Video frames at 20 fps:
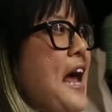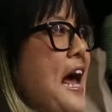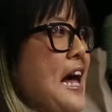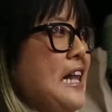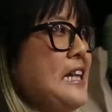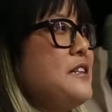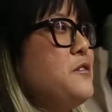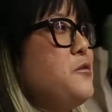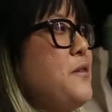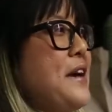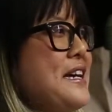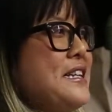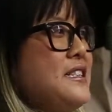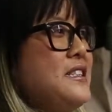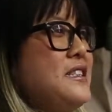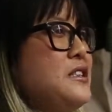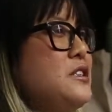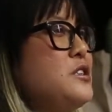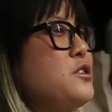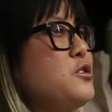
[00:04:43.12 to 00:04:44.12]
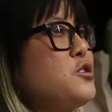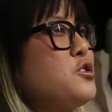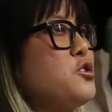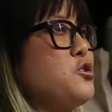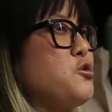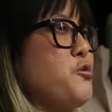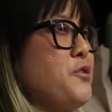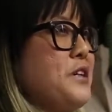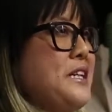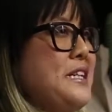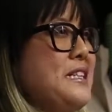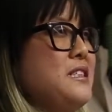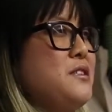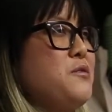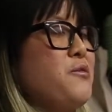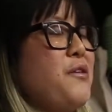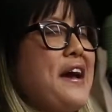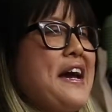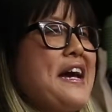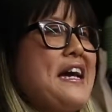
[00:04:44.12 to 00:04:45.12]
alleyways and little
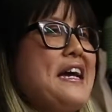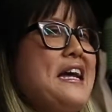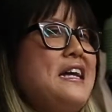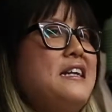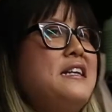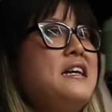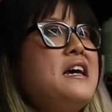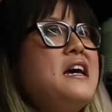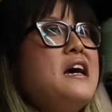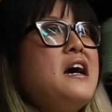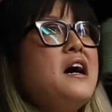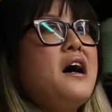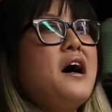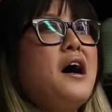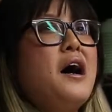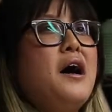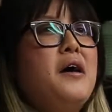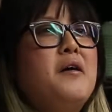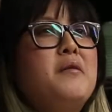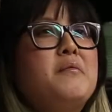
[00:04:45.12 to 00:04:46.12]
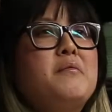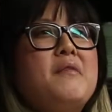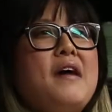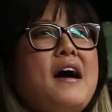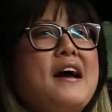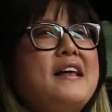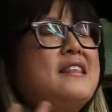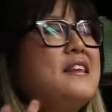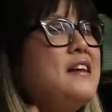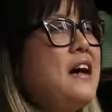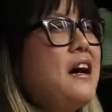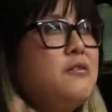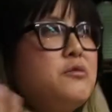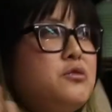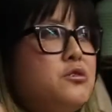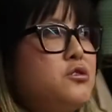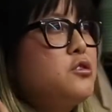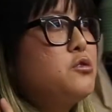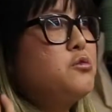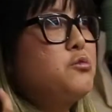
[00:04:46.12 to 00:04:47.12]
streets, right? And I
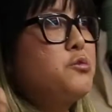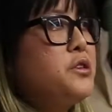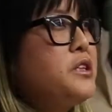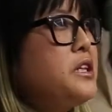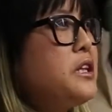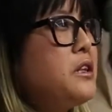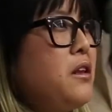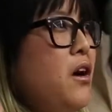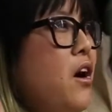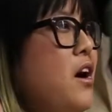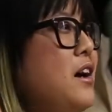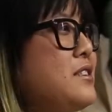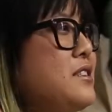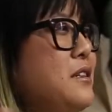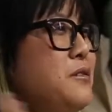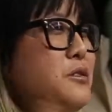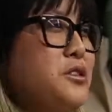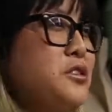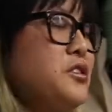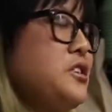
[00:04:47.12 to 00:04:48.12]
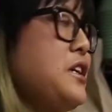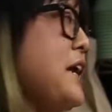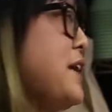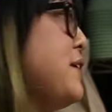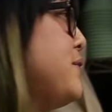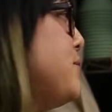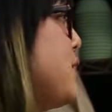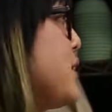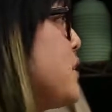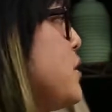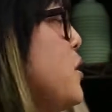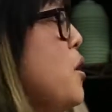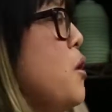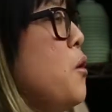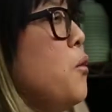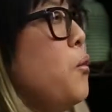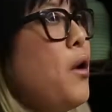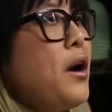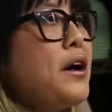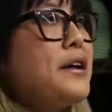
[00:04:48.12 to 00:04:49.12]
was just really lost. I was just kind of like
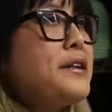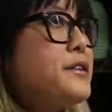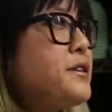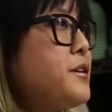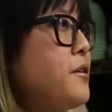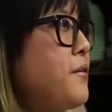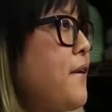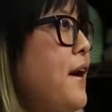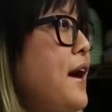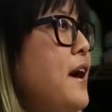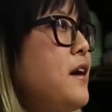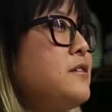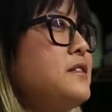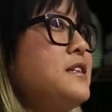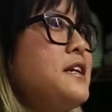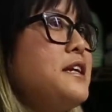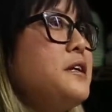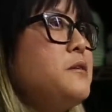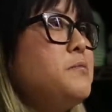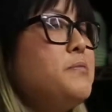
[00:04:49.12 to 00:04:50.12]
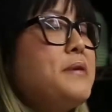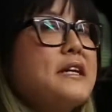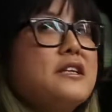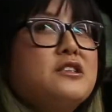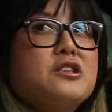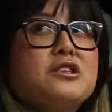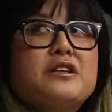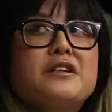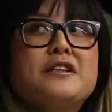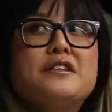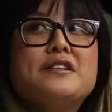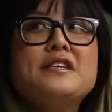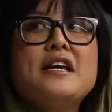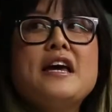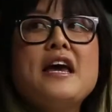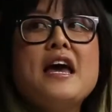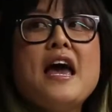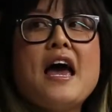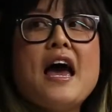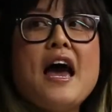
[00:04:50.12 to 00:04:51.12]
wandering around, taking pictures,
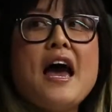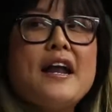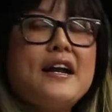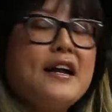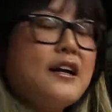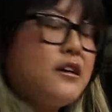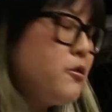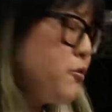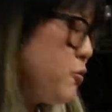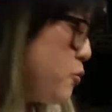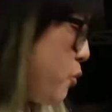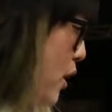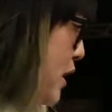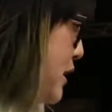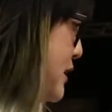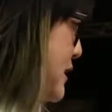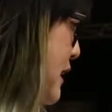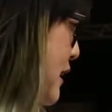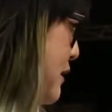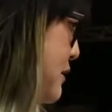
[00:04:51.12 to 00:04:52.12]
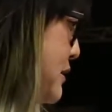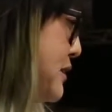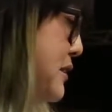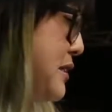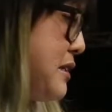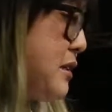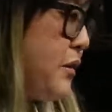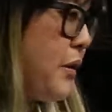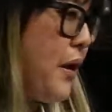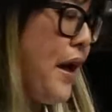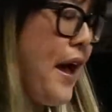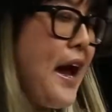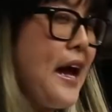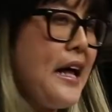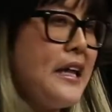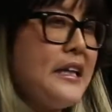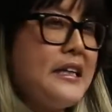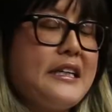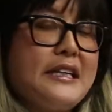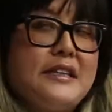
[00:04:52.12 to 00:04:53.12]
and I walked down this little
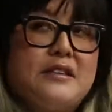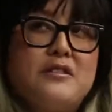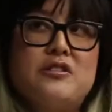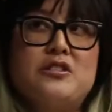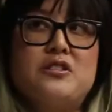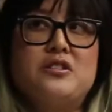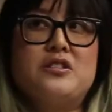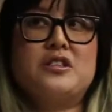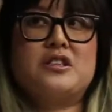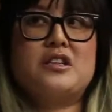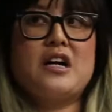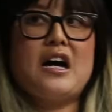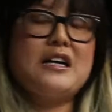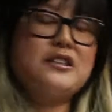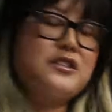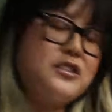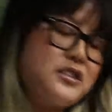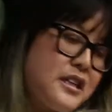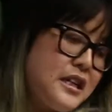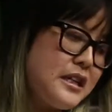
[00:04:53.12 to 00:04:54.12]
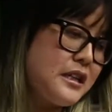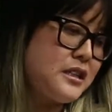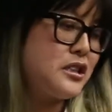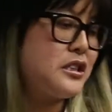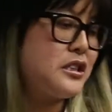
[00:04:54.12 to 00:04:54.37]
alley, and there's this guy just kind of